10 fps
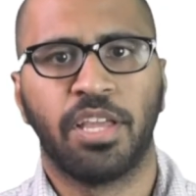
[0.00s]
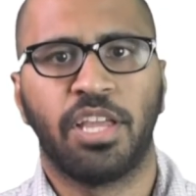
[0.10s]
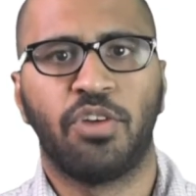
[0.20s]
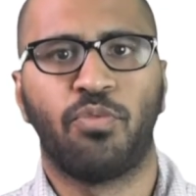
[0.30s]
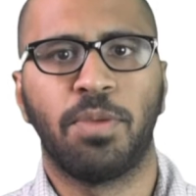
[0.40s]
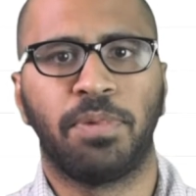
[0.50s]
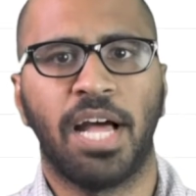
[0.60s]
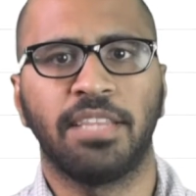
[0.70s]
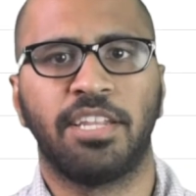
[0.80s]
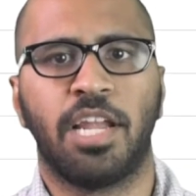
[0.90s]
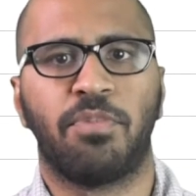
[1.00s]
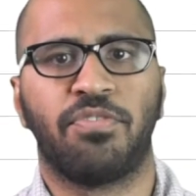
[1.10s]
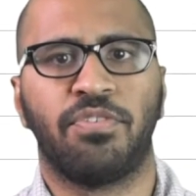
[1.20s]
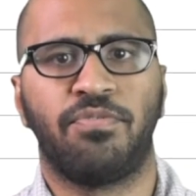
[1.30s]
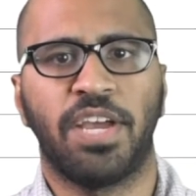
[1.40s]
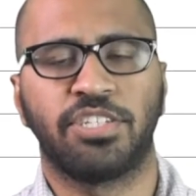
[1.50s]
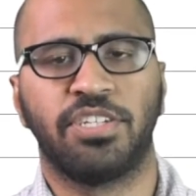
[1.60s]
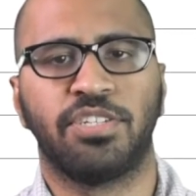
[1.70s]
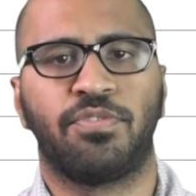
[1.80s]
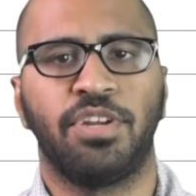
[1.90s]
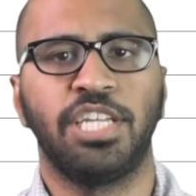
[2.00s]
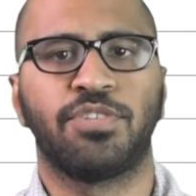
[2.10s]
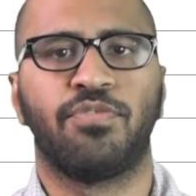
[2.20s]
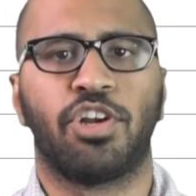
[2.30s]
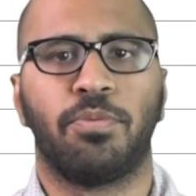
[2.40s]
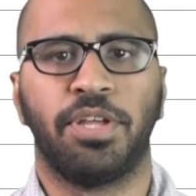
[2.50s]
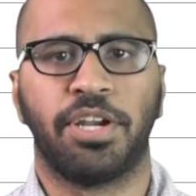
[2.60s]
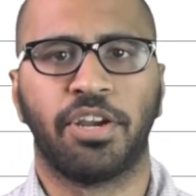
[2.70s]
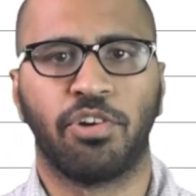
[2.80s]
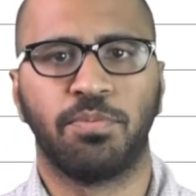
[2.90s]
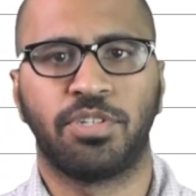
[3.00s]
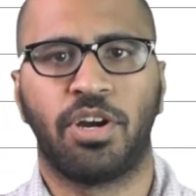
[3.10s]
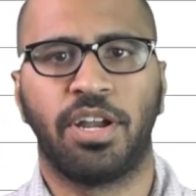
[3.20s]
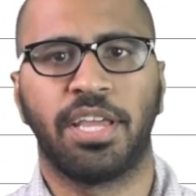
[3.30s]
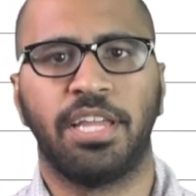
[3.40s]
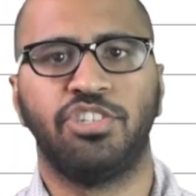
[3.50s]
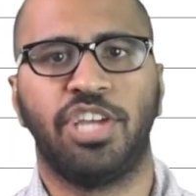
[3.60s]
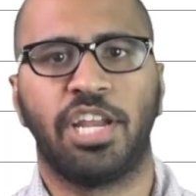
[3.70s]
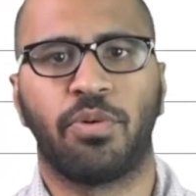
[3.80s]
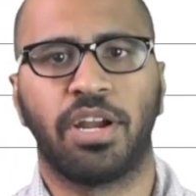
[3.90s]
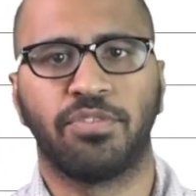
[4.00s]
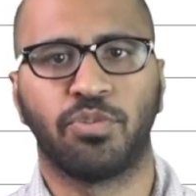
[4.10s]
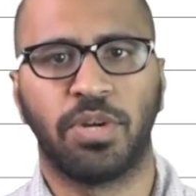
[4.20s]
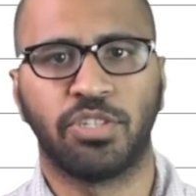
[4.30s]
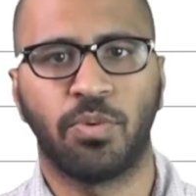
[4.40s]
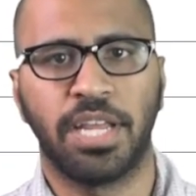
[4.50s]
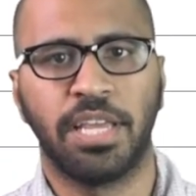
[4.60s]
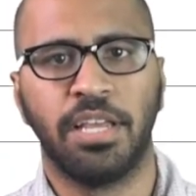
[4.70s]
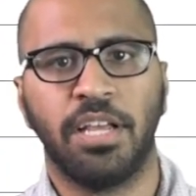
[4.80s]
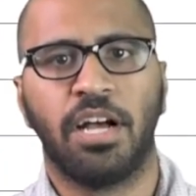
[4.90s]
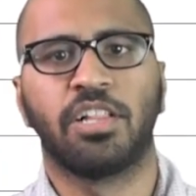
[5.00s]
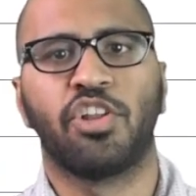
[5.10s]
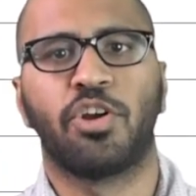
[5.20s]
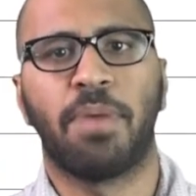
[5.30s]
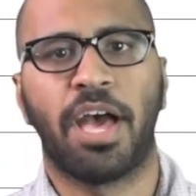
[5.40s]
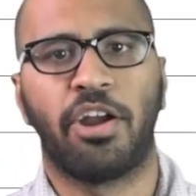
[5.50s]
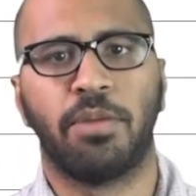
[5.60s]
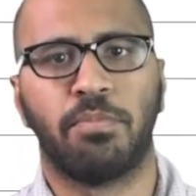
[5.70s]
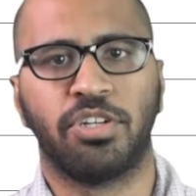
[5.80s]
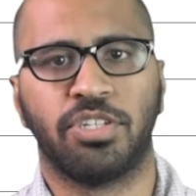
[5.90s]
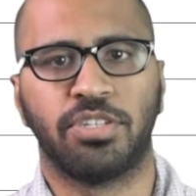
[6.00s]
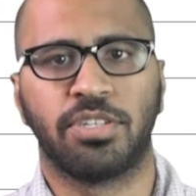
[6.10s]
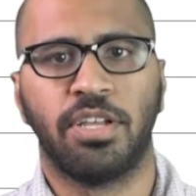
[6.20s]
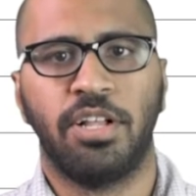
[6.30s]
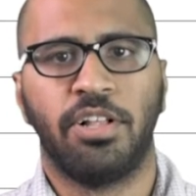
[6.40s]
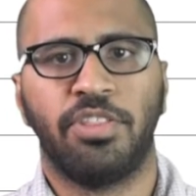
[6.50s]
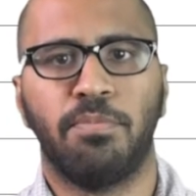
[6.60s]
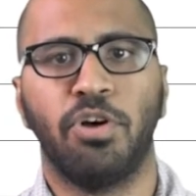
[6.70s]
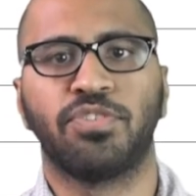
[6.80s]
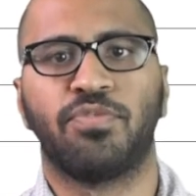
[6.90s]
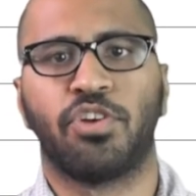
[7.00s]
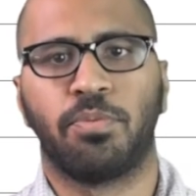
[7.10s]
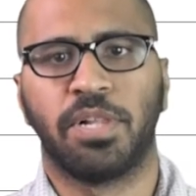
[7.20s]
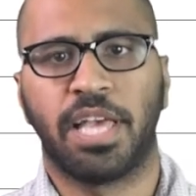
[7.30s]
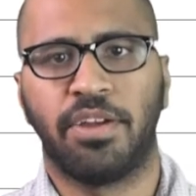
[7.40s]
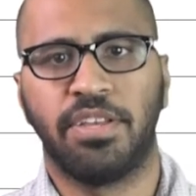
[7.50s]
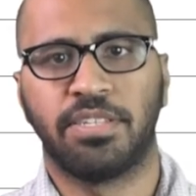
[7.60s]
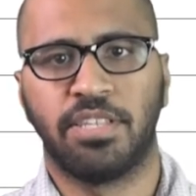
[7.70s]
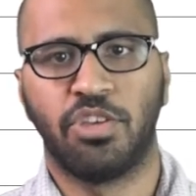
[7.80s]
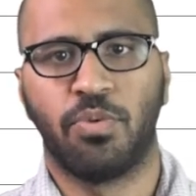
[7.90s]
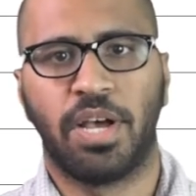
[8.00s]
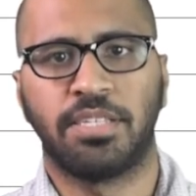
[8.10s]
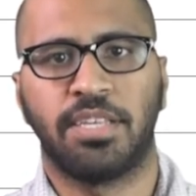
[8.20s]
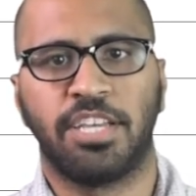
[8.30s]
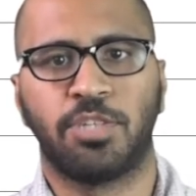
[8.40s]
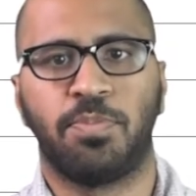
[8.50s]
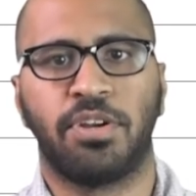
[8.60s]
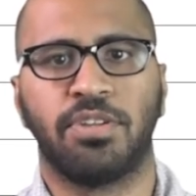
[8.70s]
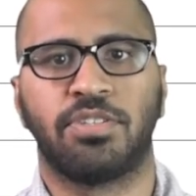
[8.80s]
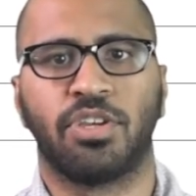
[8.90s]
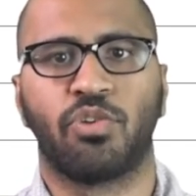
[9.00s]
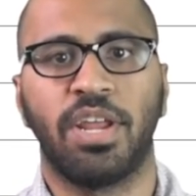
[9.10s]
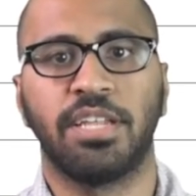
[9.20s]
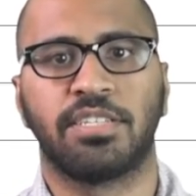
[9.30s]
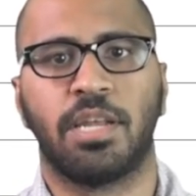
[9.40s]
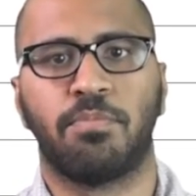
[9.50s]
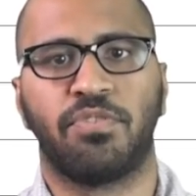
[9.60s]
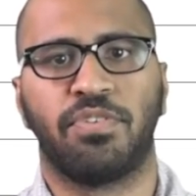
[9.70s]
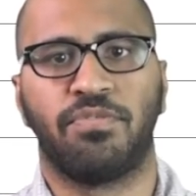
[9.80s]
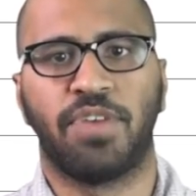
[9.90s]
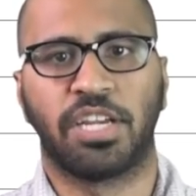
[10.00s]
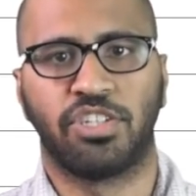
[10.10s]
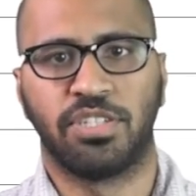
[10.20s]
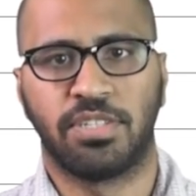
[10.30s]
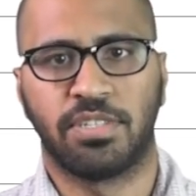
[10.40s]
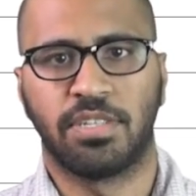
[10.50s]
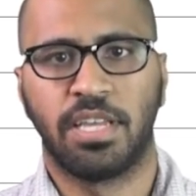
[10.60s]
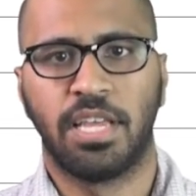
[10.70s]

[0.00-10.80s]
If we plot the number of infections for each vulnerability group starting in January of 2020, a clear pattern emerges. The most vulnerable counties in the US experienced the greatest number of infections.